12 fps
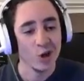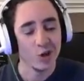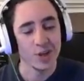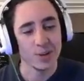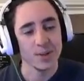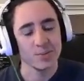
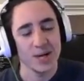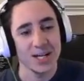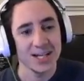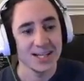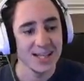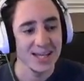double
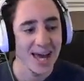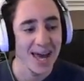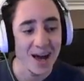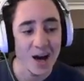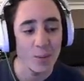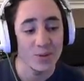upgrading the
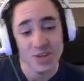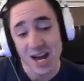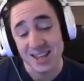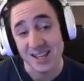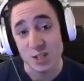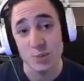AR, which I
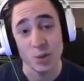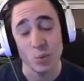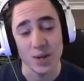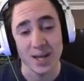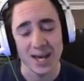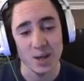think is pretty
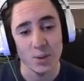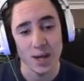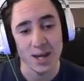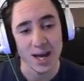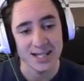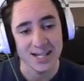weak
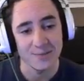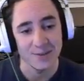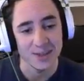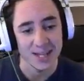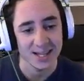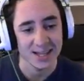anyway. I definitely
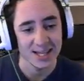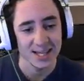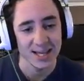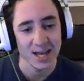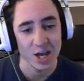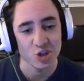think
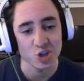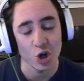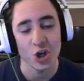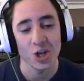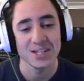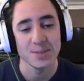the
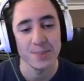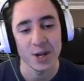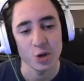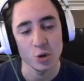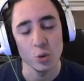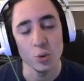shotgun is a better
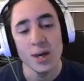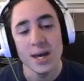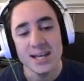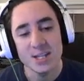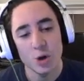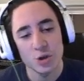call.
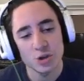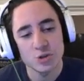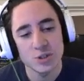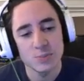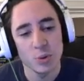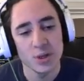He's holding onto
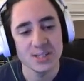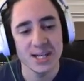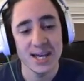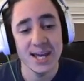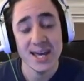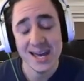his poison
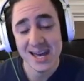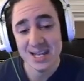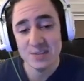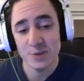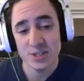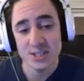here. He
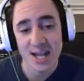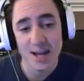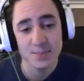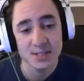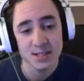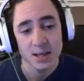hears
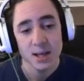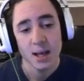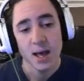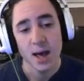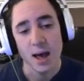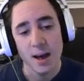footsteps,
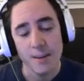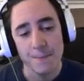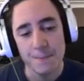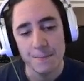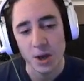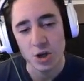
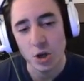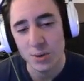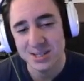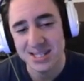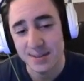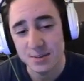but no one
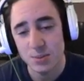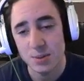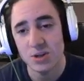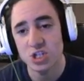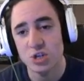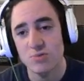seems to be
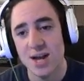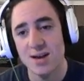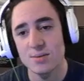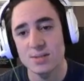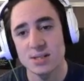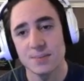rushing round.